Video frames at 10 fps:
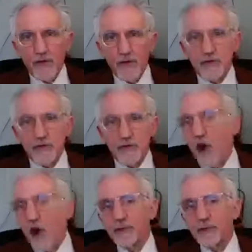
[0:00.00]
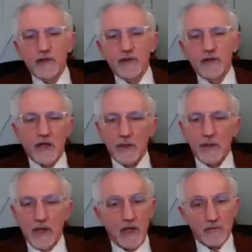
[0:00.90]
argument can be
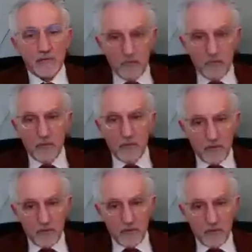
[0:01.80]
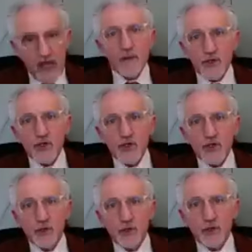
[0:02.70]
made, damn
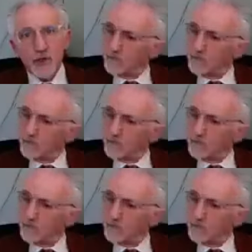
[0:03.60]
straight,